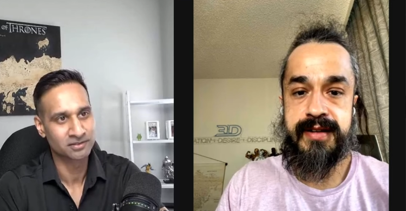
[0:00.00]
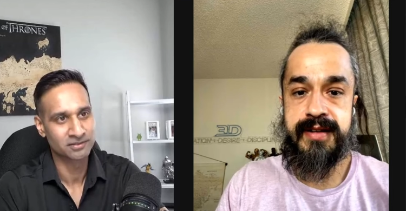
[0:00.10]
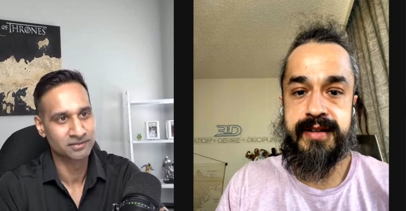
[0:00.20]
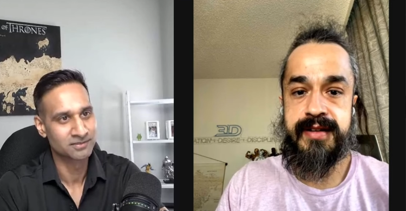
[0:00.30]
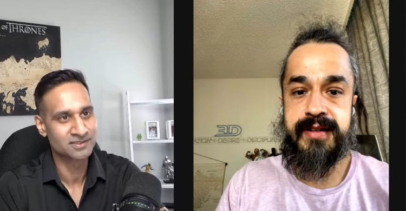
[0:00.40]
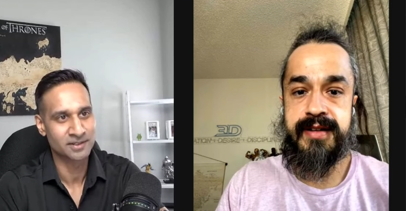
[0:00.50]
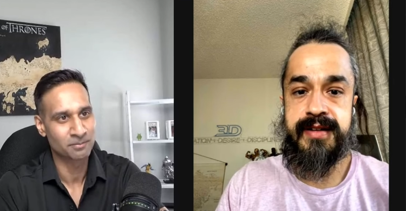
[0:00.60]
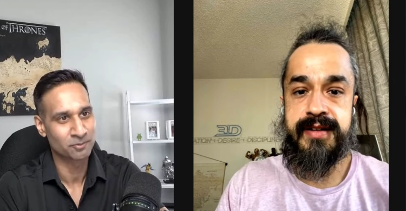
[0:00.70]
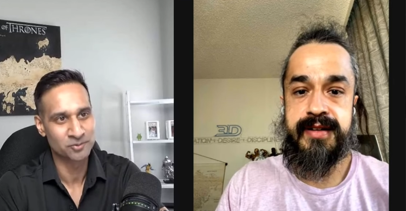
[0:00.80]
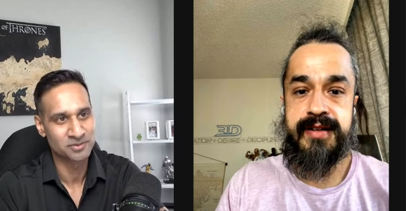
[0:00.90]
Speaker 1: and skipped
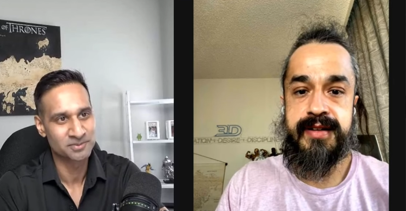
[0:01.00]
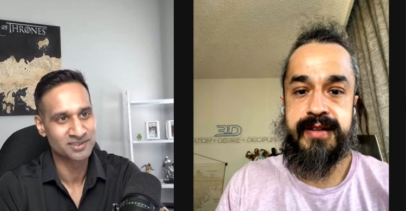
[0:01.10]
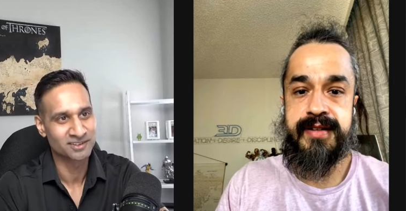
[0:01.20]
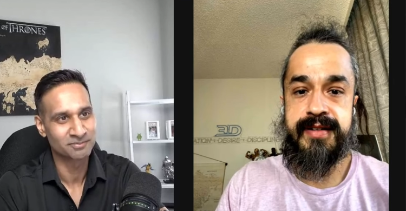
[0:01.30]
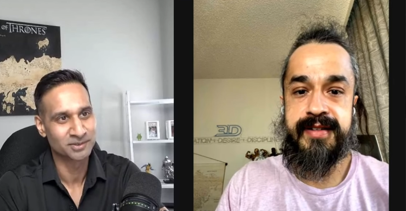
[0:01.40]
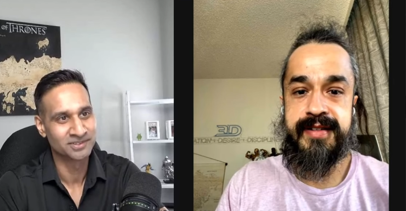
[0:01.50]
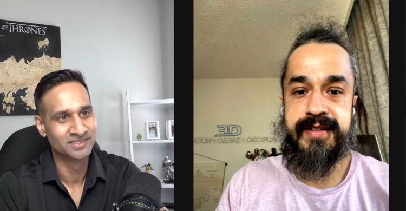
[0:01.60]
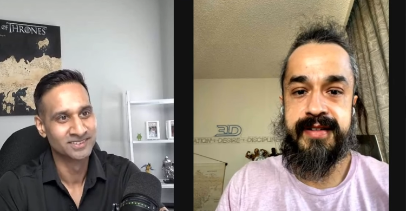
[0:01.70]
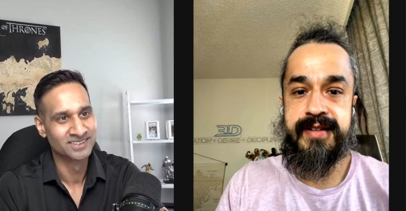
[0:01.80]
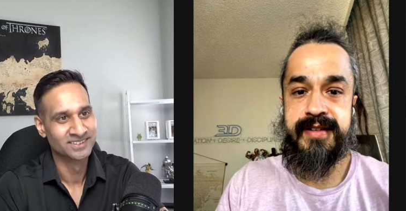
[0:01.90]
through some stuff, but
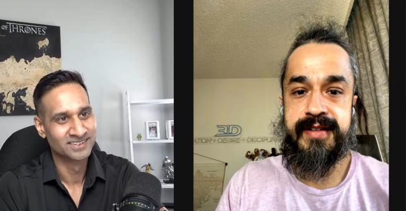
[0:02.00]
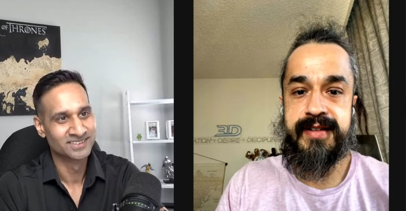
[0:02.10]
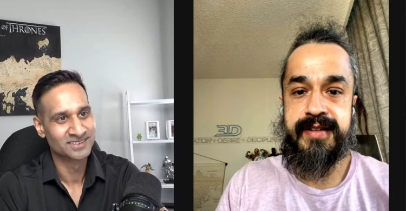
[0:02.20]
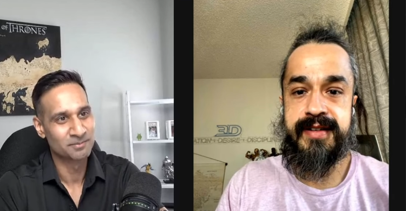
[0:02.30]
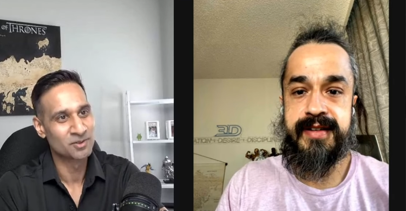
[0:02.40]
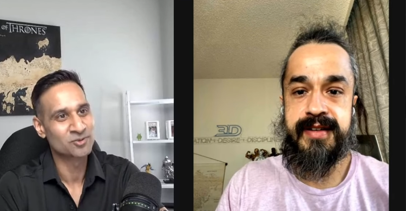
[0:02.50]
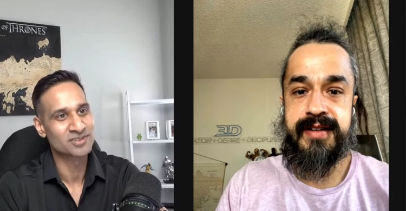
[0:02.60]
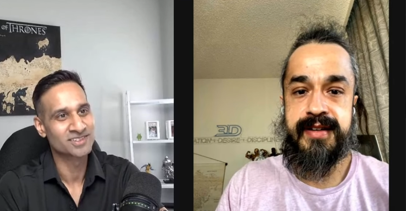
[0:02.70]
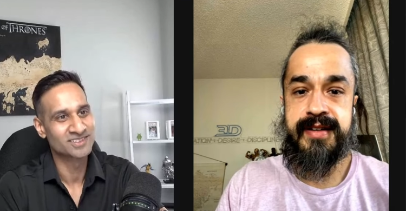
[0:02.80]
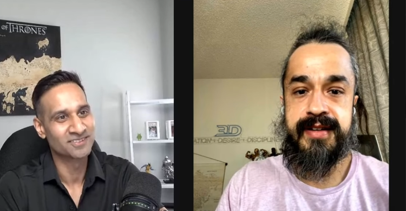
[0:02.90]
some
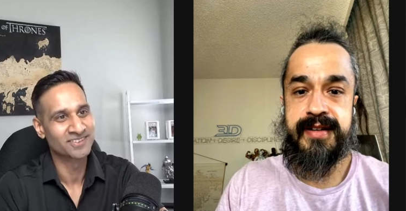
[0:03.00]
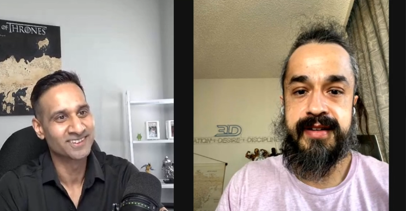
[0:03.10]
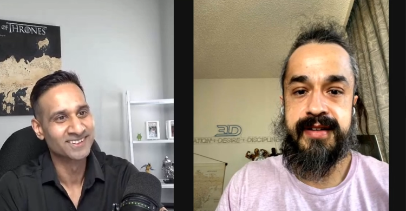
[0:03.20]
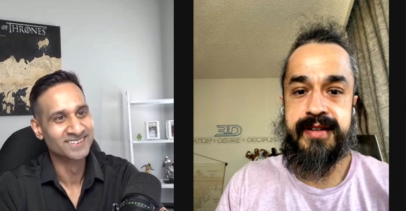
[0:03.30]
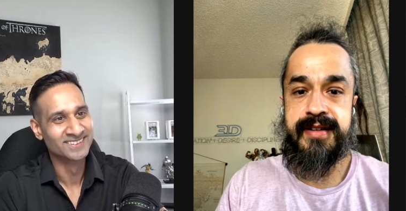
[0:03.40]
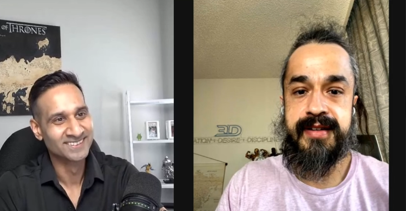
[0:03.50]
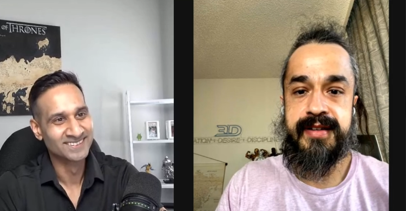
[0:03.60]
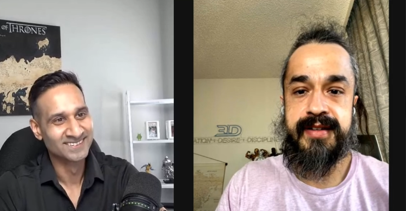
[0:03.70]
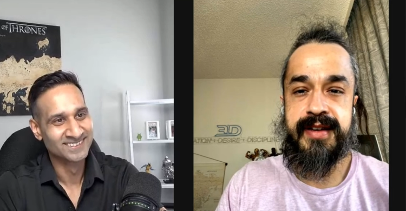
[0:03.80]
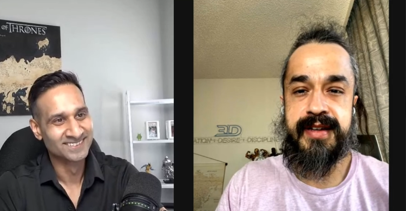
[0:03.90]
interesting stuff there.
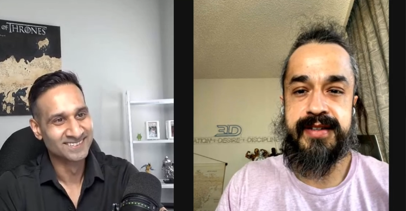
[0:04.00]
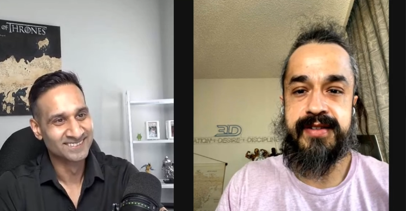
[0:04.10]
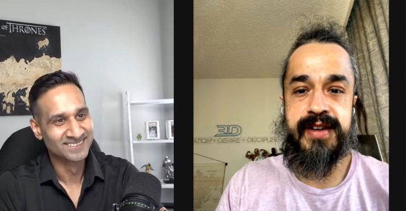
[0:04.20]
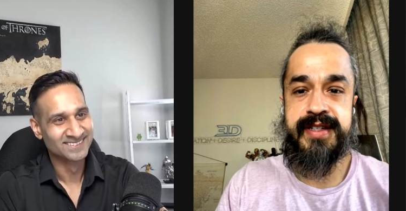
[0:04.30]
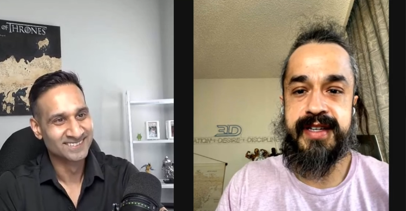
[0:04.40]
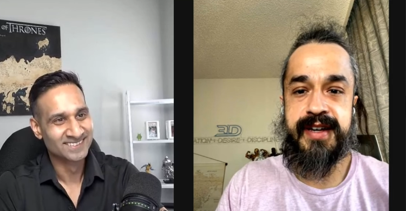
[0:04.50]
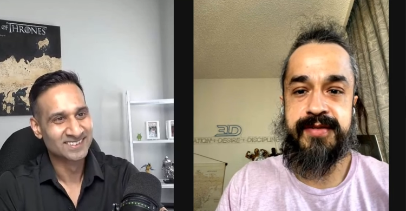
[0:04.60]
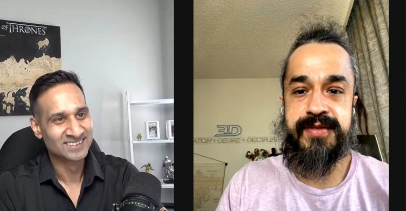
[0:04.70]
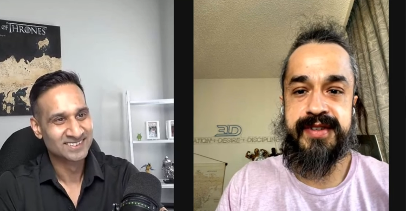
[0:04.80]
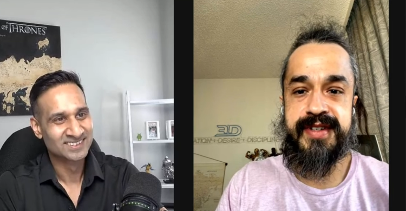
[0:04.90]
Speaker 2: Yeah, it's crazy how
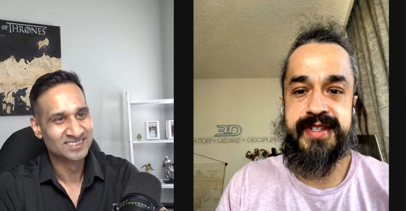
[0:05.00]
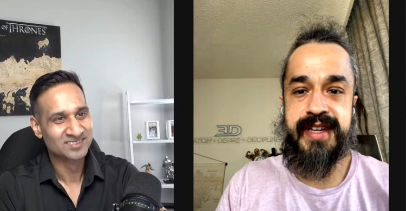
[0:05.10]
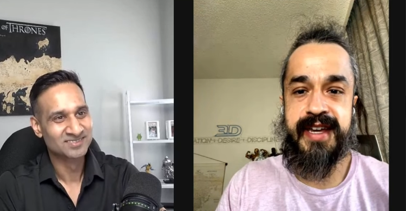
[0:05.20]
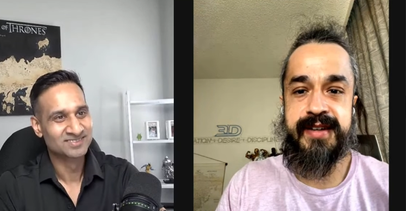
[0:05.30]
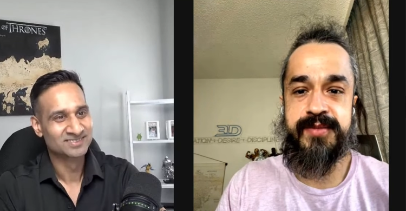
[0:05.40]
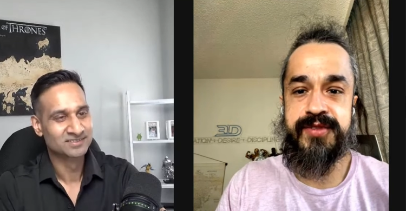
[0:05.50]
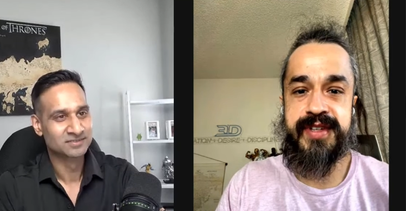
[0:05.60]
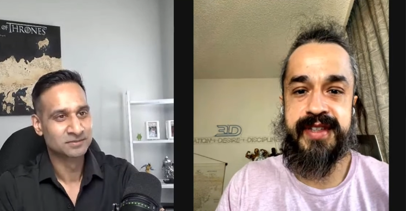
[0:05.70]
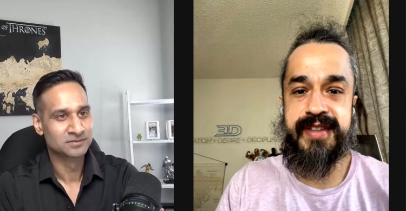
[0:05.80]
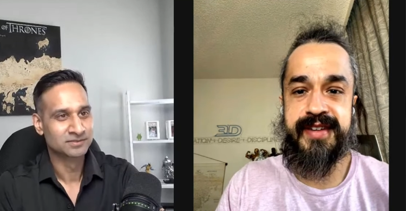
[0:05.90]
we're just animals
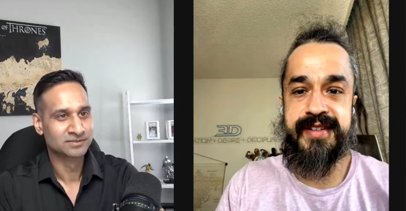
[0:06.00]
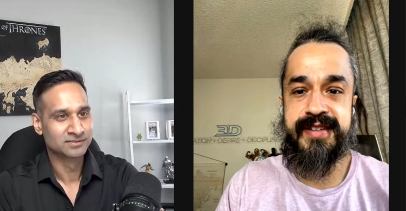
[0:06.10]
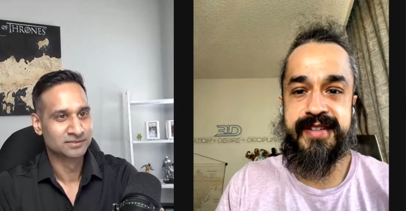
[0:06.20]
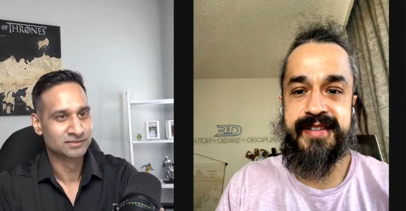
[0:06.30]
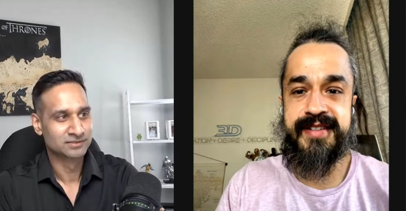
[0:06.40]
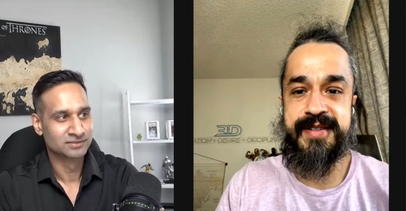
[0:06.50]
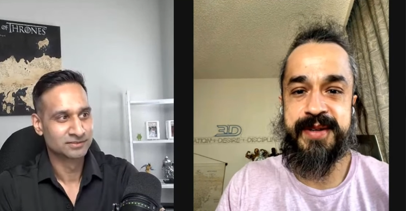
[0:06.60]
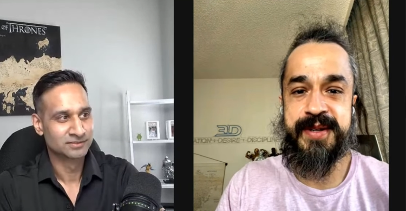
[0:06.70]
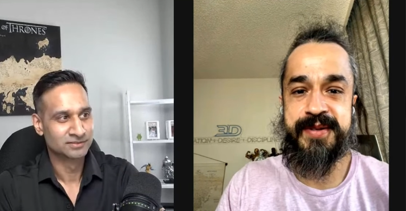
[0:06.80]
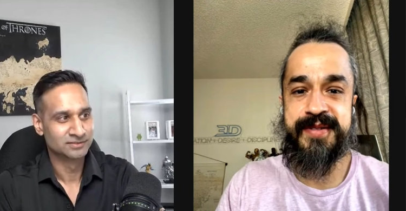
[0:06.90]
at the end,
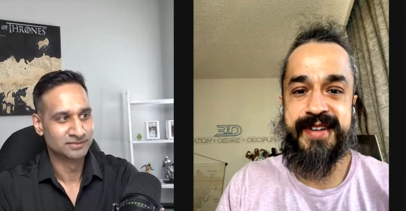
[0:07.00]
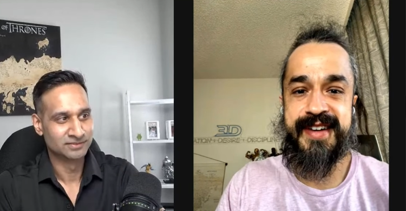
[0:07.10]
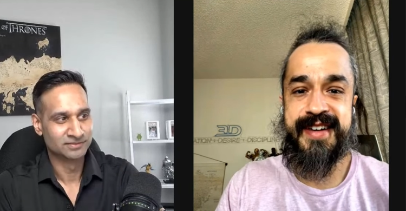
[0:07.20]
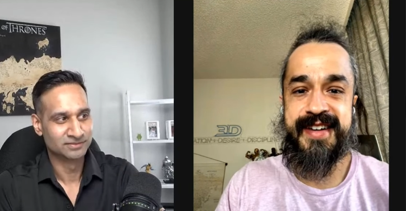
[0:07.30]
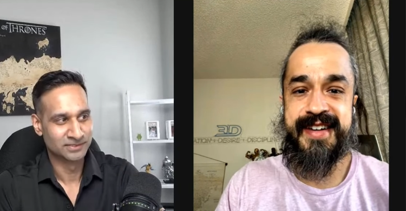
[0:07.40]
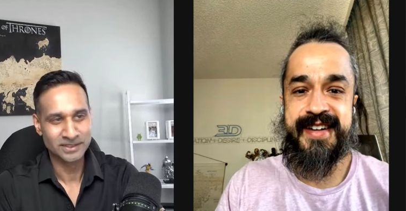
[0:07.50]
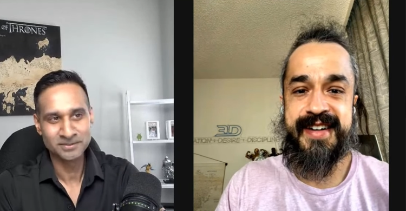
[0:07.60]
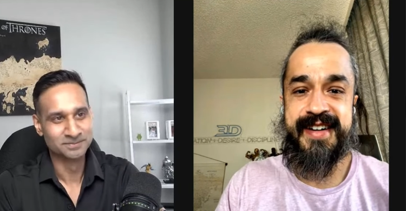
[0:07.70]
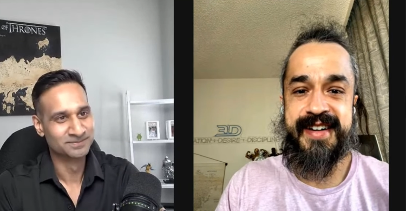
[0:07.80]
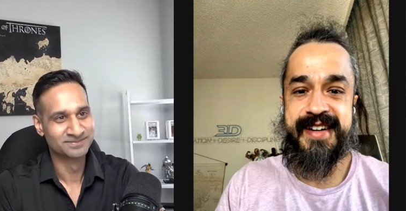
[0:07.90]
you know? Yeah.
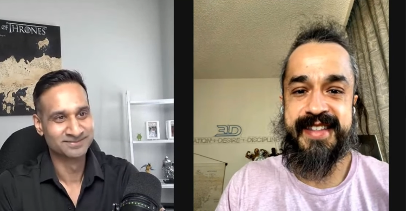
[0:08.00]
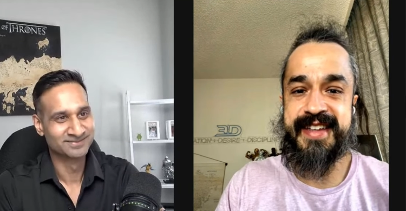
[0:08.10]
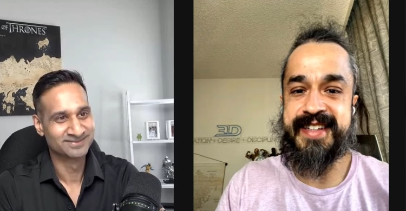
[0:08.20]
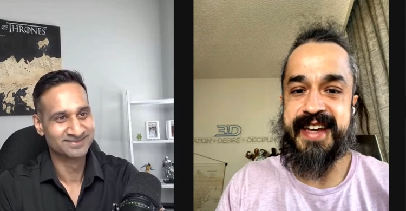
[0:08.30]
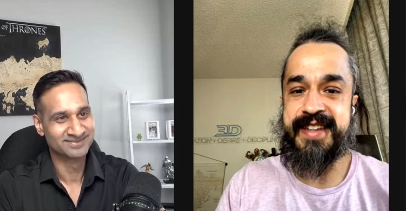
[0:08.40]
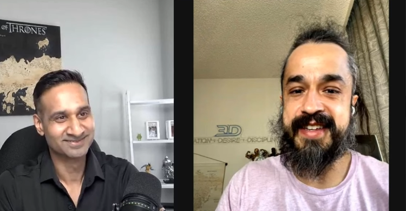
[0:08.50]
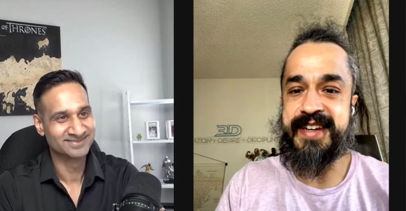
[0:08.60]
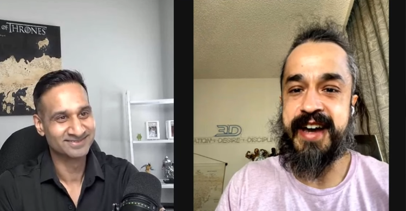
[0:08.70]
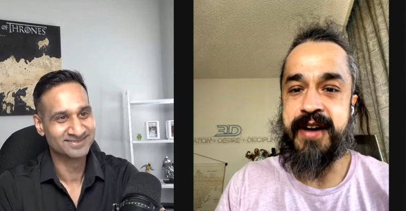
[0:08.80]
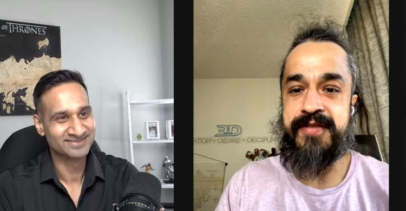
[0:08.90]
Uh, and that's kind of the
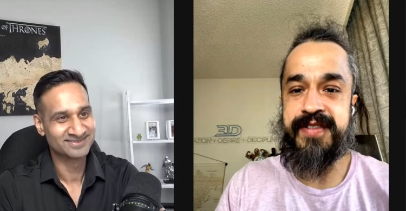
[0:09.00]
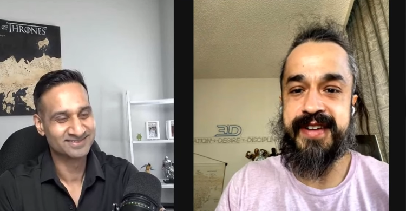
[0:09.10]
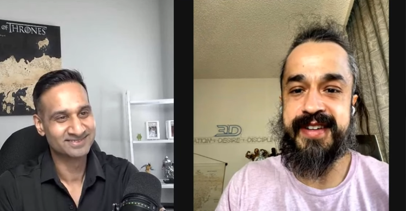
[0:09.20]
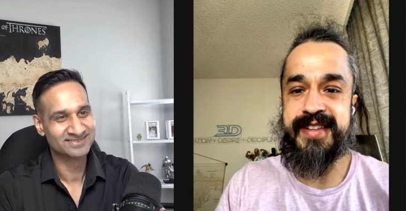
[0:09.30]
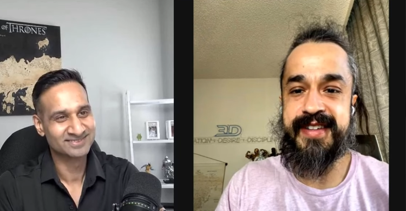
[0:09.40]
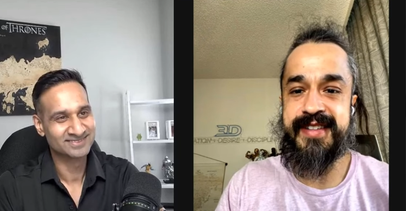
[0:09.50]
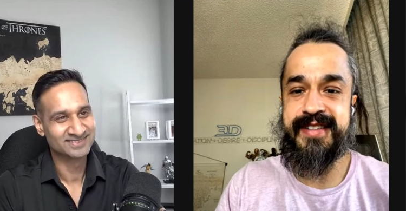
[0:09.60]
conflict that,